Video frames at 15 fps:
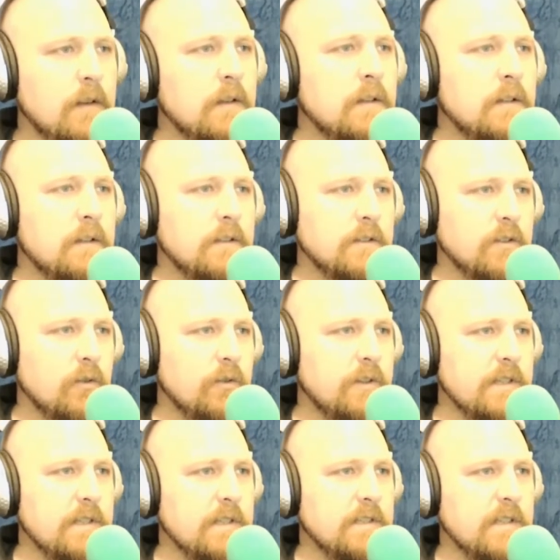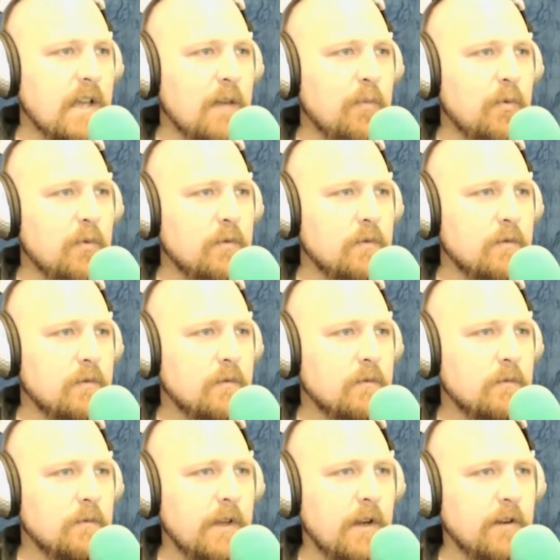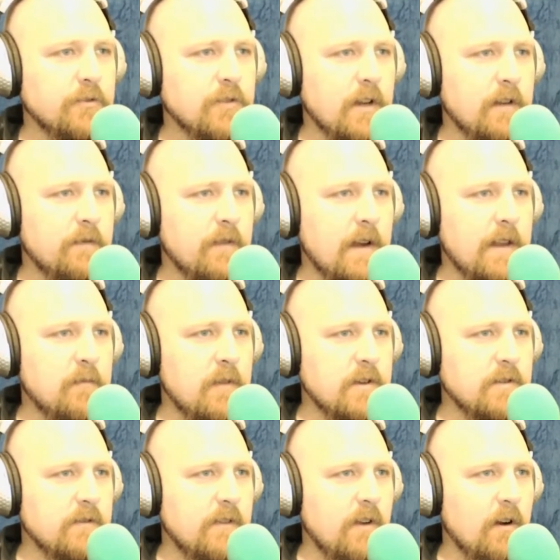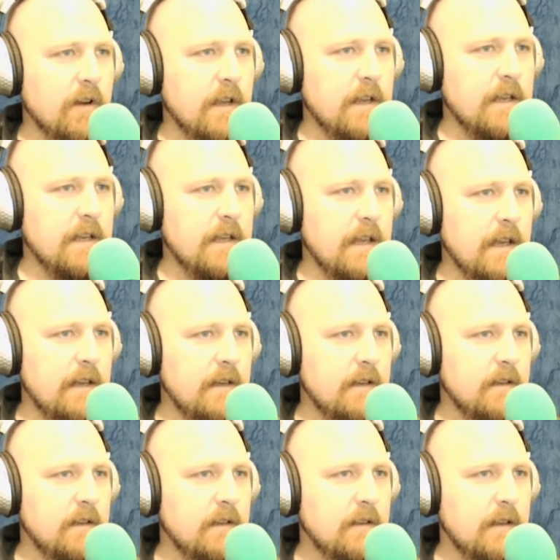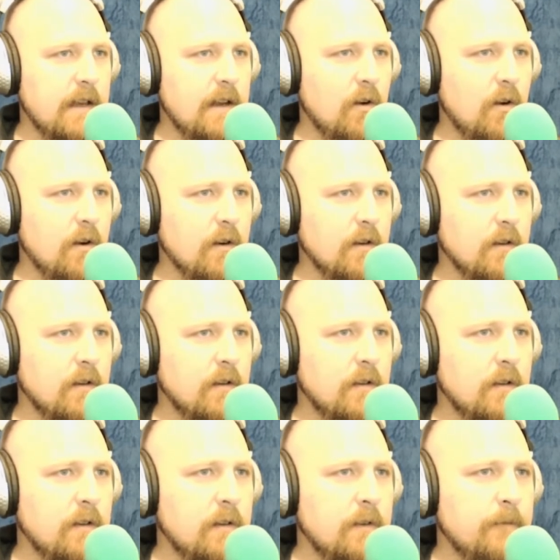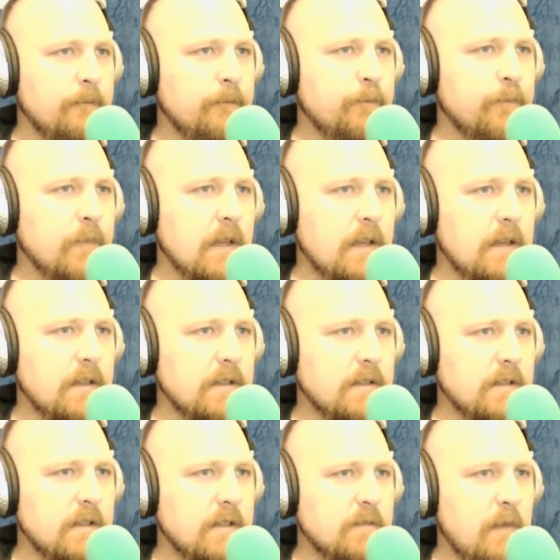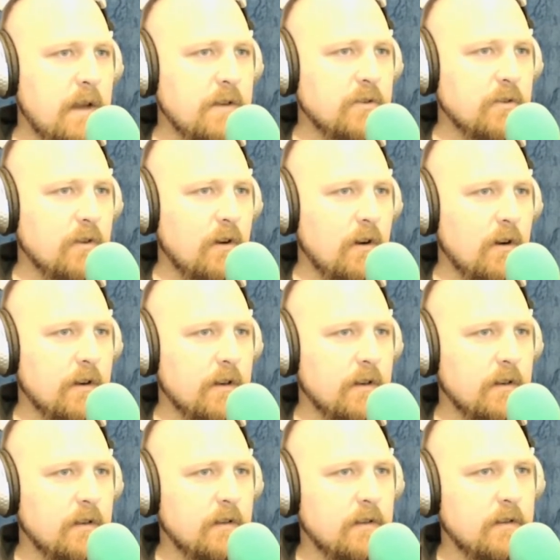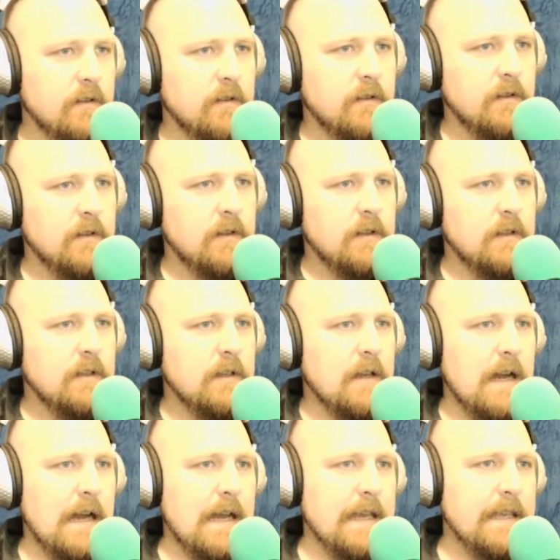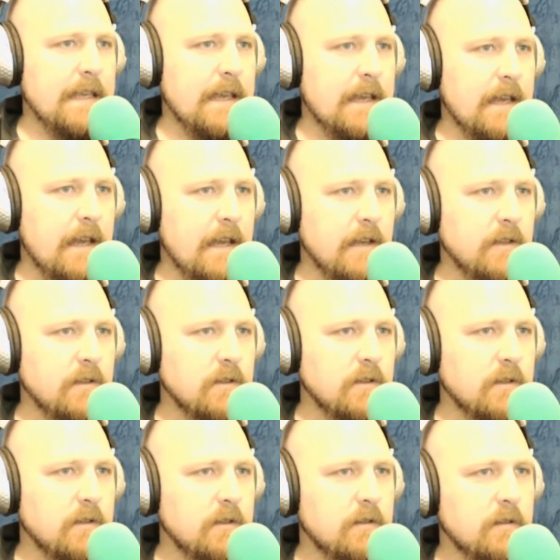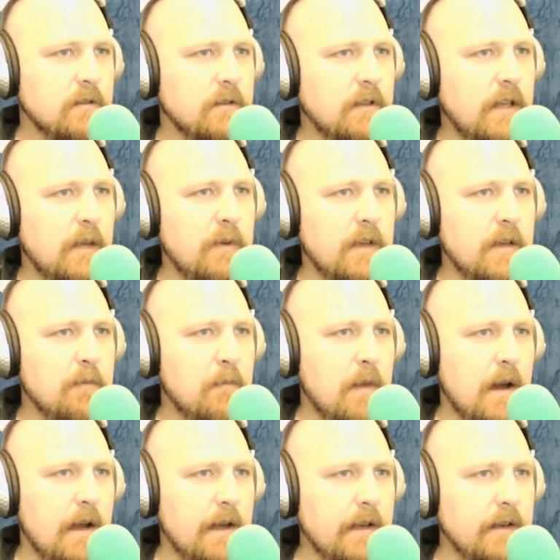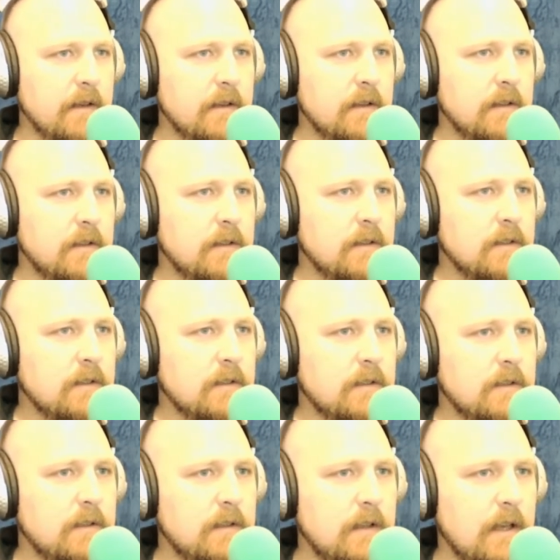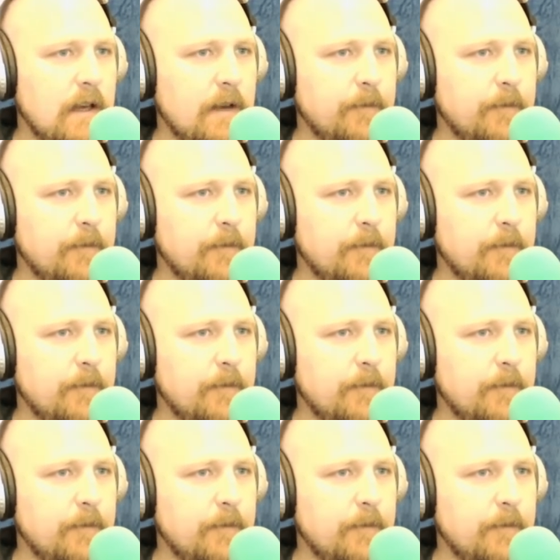So in this example, we are trying to find the measure of the arc indicated. That arc is this major arc IKH, keeping in mind that